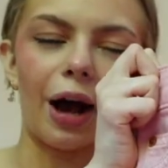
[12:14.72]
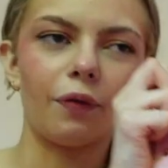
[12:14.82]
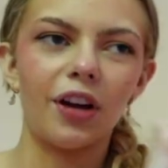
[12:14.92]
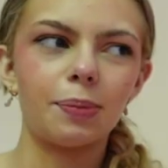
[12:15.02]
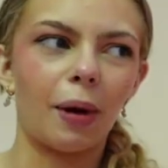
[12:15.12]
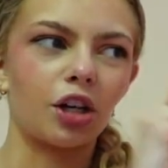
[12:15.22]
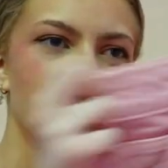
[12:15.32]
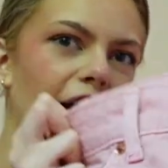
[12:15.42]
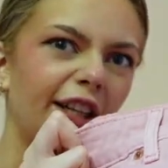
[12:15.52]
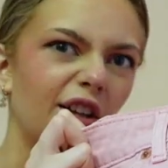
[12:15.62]
outfits by just
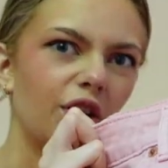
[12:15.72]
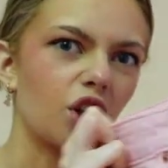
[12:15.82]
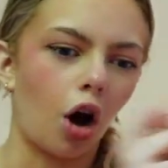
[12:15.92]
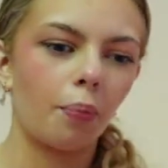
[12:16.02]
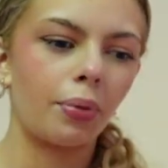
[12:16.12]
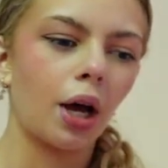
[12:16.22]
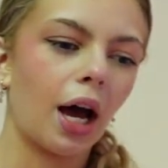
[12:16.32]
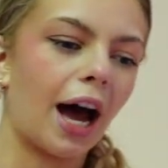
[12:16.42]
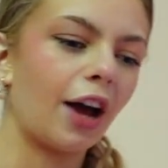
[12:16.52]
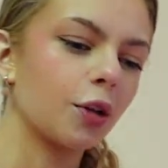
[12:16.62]
changing the top.
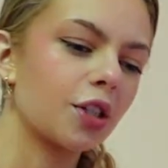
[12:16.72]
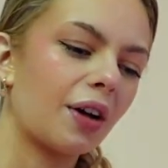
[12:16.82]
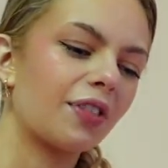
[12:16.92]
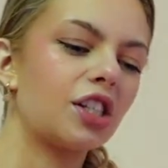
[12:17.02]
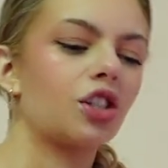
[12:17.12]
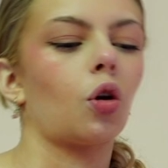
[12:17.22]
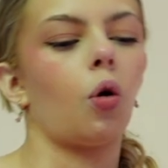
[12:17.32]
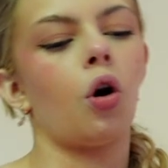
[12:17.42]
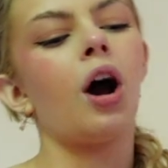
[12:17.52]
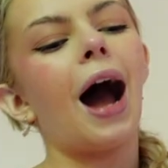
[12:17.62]
I also have this
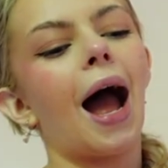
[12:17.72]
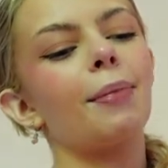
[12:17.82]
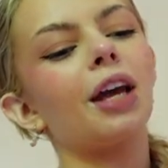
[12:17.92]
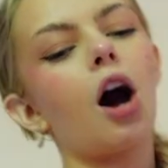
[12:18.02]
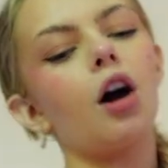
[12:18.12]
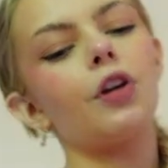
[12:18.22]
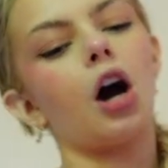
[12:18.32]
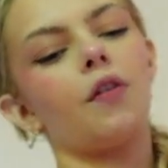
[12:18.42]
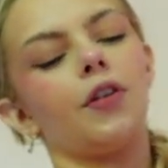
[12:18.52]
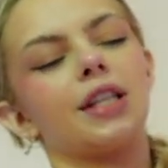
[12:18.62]
skirt. I'm like half and
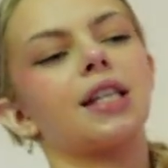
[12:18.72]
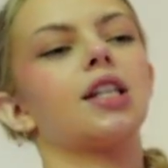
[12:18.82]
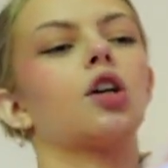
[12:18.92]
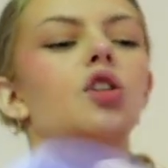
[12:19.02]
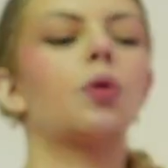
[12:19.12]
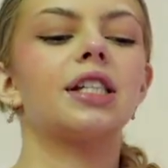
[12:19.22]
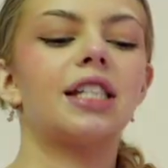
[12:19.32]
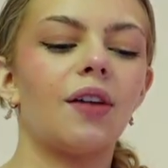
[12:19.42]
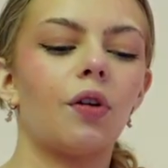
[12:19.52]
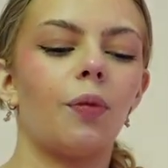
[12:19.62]
half on this because I also want to
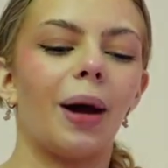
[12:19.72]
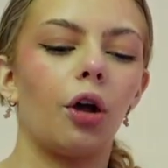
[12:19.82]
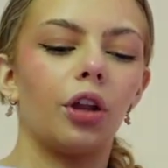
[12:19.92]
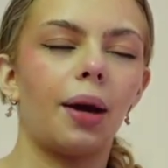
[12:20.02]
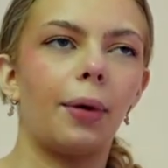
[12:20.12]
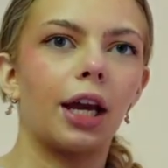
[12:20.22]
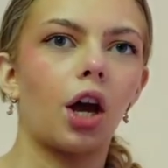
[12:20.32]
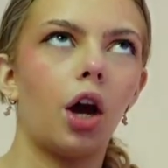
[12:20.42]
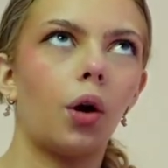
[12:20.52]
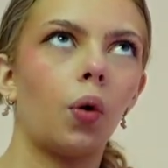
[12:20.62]
save it for my holiday when I
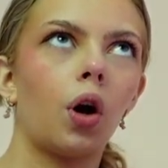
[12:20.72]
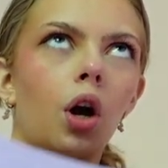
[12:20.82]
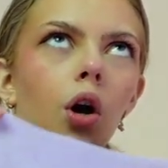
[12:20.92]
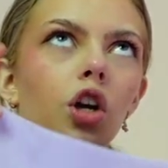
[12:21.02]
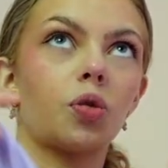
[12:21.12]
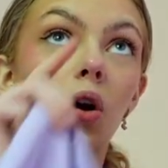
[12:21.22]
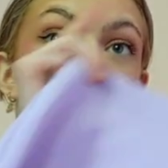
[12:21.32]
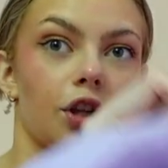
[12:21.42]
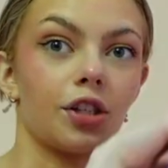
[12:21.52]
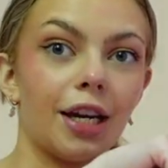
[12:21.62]
go, because we're going
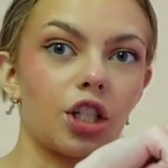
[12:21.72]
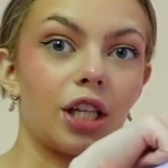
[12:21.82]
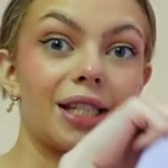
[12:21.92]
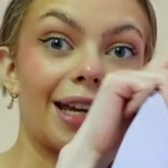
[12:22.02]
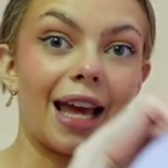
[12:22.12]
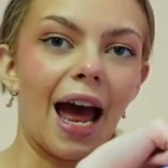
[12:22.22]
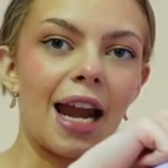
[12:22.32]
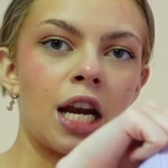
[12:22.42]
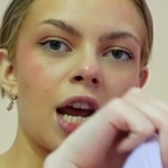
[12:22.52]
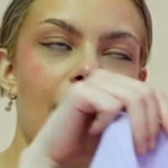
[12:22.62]
to Los Angeles
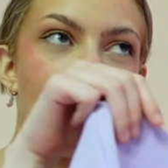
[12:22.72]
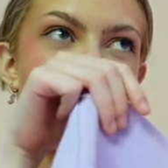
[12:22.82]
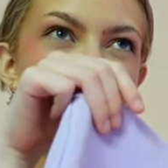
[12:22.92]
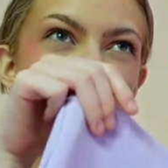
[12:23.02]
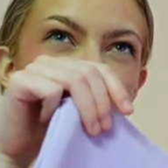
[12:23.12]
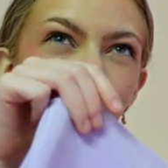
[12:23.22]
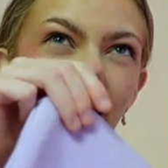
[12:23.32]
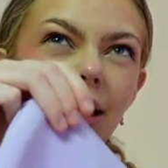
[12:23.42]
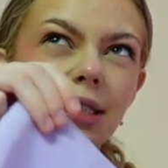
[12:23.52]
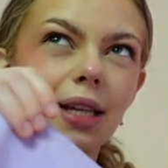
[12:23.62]
again in
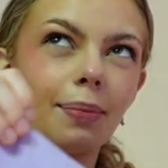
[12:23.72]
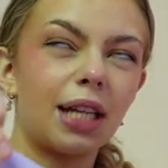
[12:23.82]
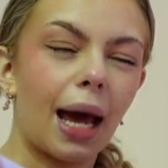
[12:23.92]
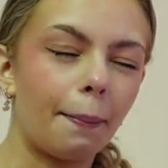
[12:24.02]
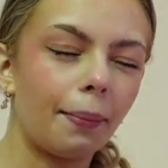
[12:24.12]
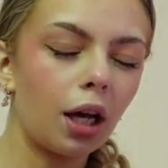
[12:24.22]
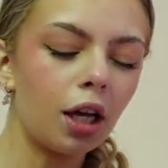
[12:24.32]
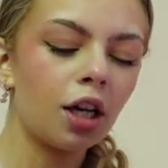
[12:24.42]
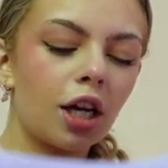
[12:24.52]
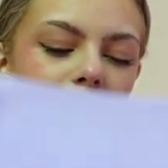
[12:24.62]
like September.
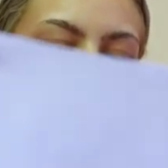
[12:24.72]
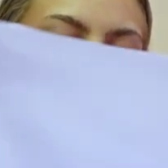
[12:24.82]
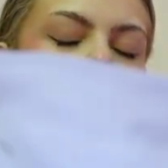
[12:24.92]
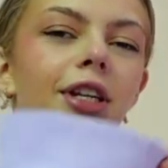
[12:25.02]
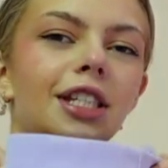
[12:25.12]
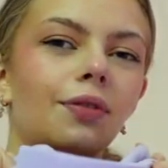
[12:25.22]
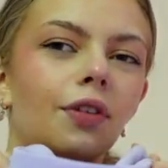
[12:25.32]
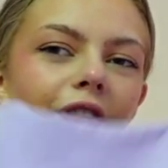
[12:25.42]
So I kind of want to save it